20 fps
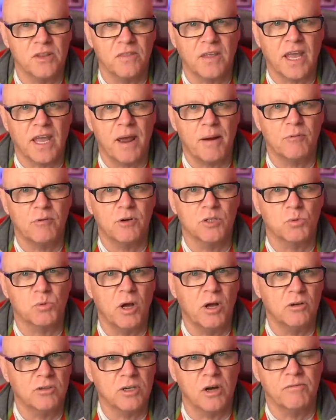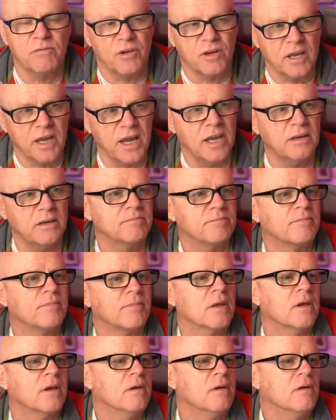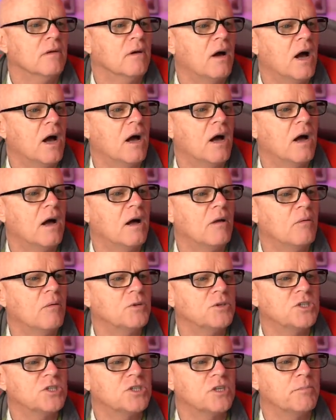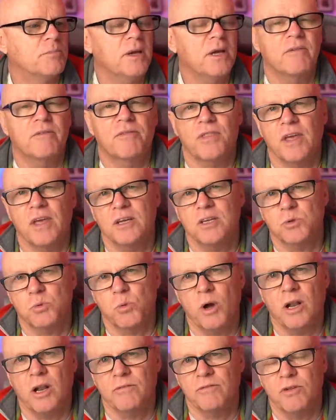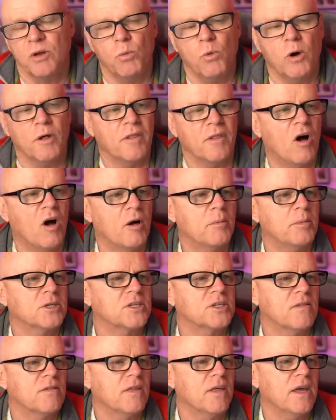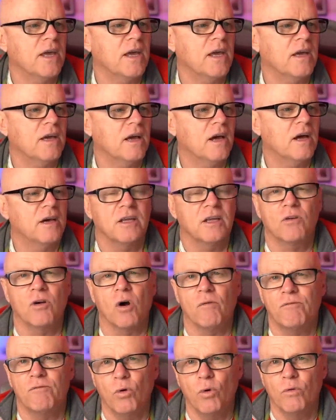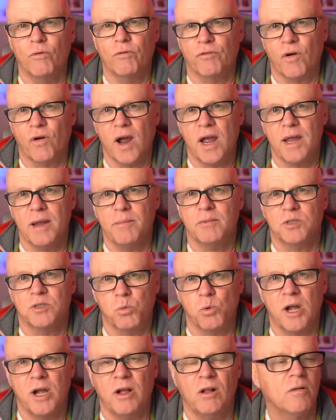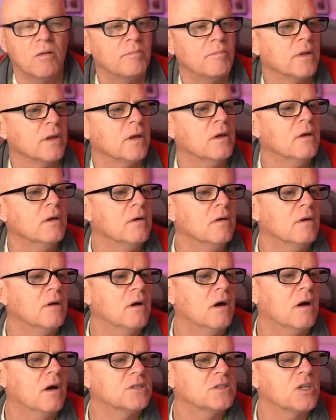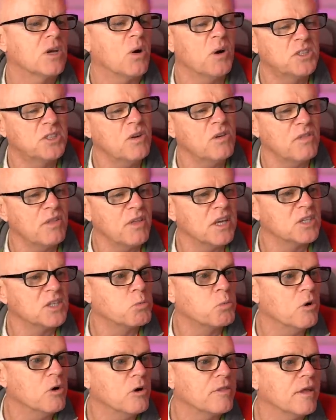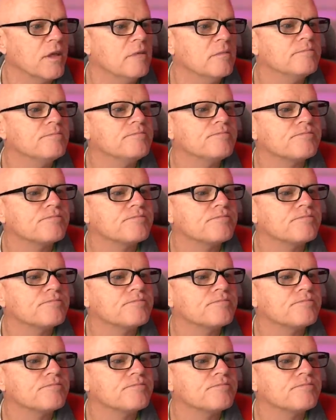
in the camera as well, don't forget, which is a big thing as well if you want IBIS in there. You've got full frame as well. So I do think it's worth it.